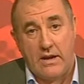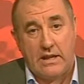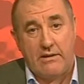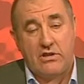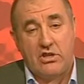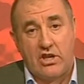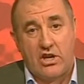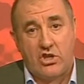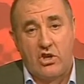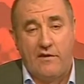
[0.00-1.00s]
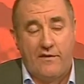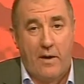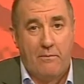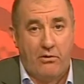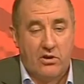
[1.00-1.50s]
is there a suggestion you'll
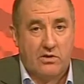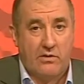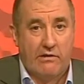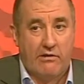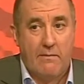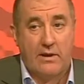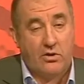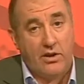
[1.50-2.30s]
fight Proksa in a rematch,